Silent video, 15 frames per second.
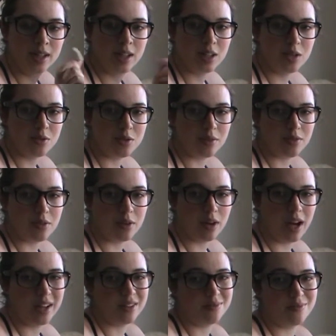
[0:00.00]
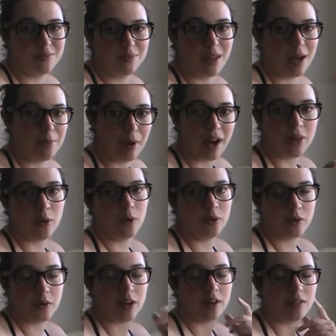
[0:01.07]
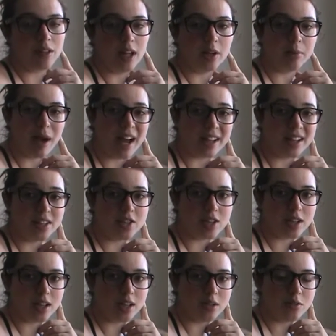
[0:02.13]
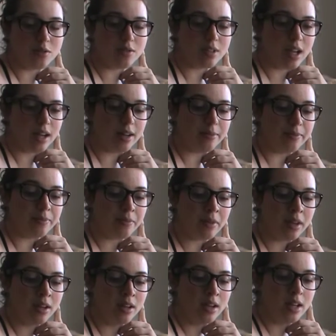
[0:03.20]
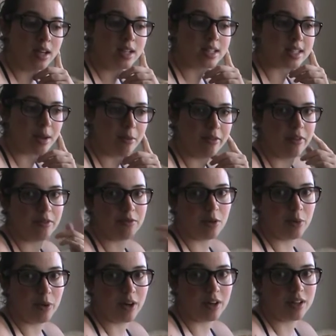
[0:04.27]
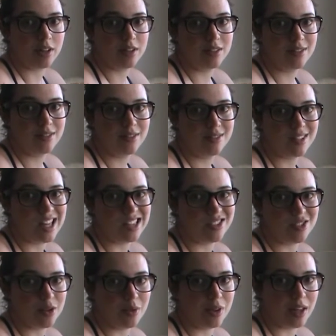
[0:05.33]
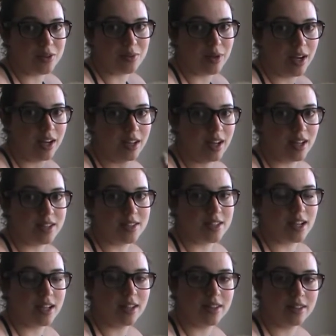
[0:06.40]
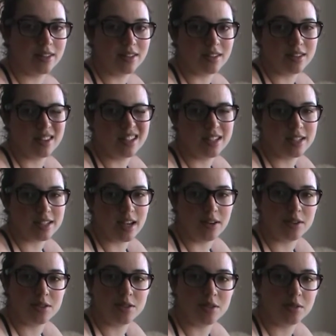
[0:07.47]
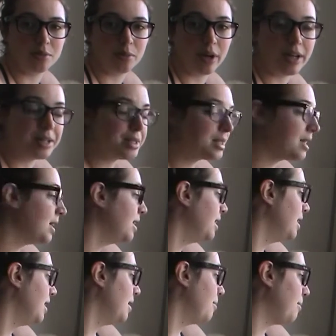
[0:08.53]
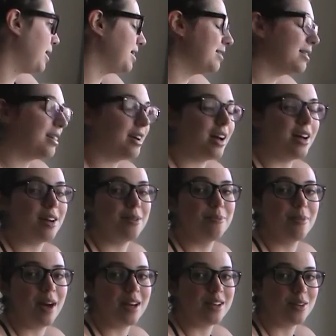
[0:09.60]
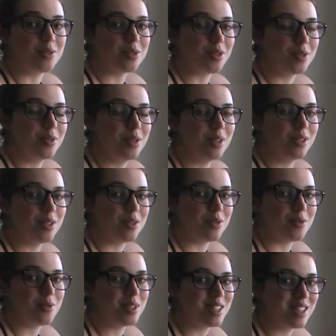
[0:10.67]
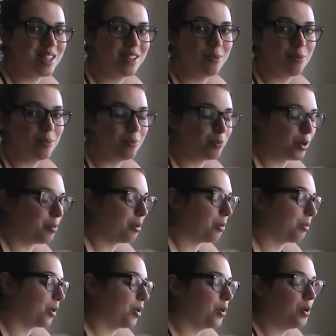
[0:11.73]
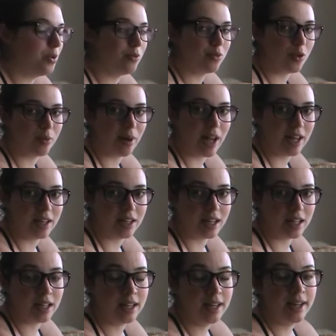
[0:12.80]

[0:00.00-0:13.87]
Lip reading: use it for, I buy the whole Creative Cloud package, and I use some of it for work, and so that's why I get the discounted student price. But I also use Premiere Pro for my editing.